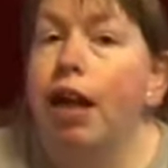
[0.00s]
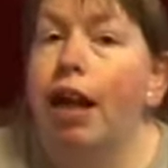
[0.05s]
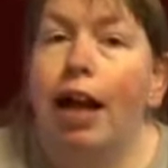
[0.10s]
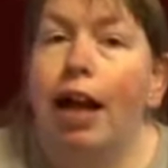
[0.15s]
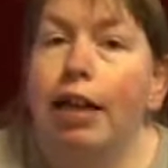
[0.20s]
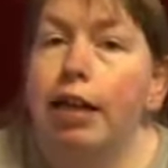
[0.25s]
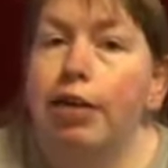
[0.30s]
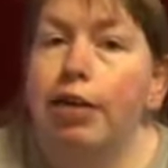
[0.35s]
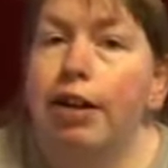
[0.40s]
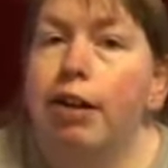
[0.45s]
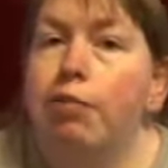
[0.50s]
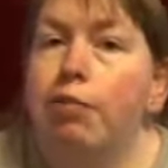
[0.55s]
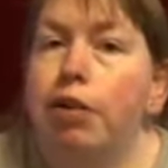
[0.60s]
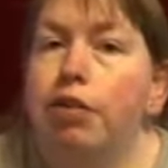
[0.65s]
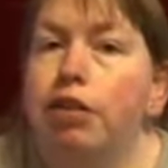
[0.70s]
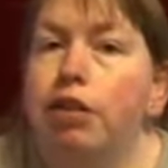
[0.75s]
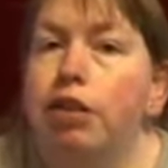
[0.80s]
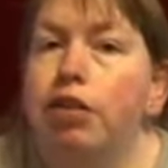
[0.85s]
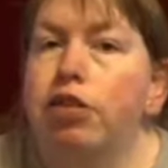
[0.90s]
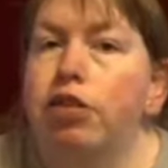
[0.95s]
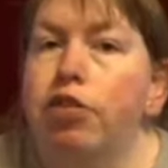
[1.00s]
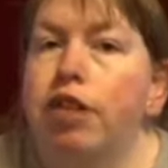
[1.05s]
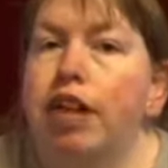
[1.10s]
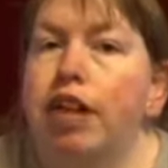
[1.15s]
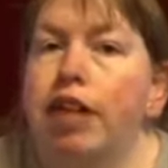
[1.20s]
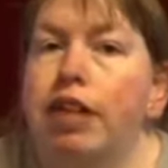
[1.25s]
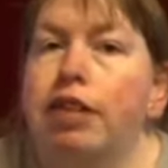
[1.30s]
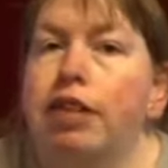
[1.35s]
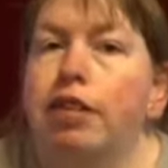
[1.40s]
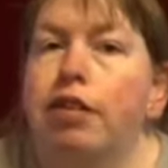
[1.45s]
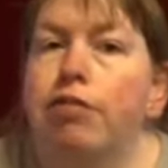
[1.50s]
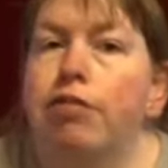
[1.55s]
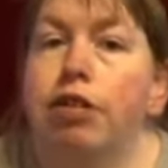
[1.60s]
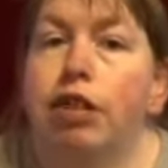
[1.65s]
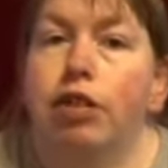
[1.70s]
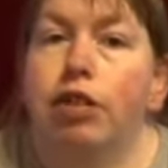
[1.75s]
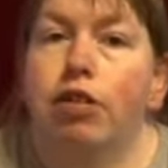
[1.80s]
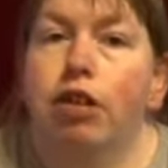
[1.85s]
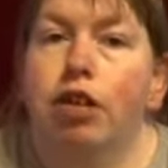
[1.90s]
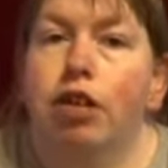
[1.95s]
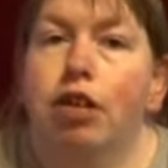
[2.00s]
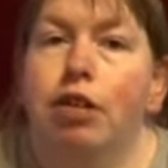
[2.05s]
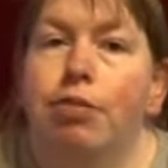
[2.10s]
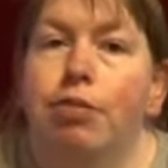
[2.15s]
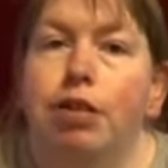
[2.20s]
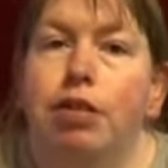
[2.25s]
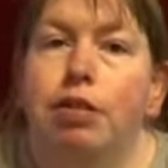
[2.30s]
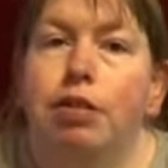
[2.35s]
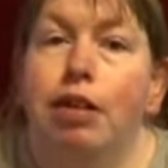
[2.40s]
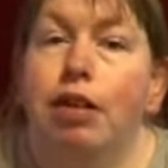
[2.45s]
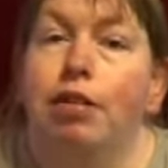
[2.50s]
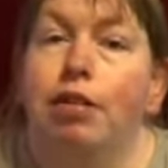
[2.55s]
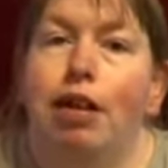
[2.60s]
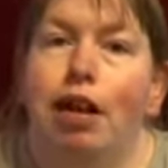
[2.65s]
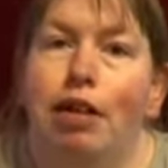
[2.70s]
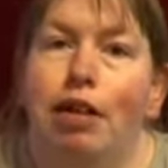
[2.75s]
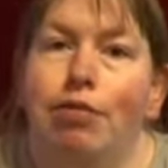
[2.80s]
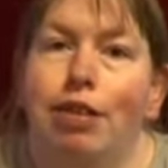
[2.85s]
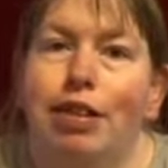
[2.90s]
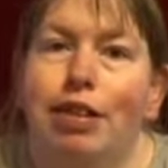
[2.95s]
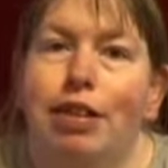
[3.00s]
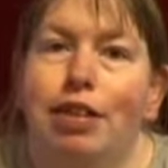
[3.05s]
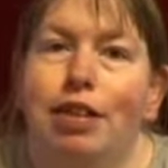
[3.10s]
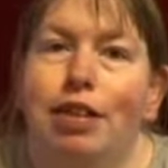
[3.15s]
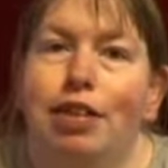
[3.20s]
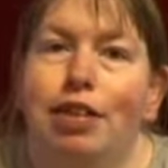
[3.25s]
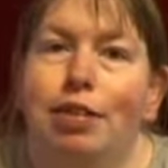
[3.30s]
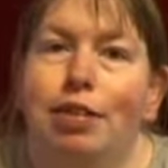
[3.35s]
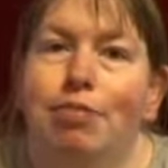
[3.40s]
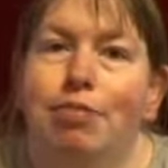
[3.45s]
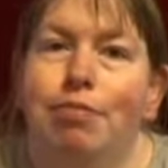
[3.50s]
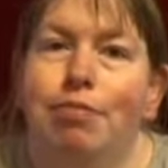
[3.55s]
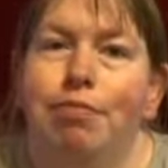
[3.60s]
Anyway, the moral of the story is, when I got home, I researched them.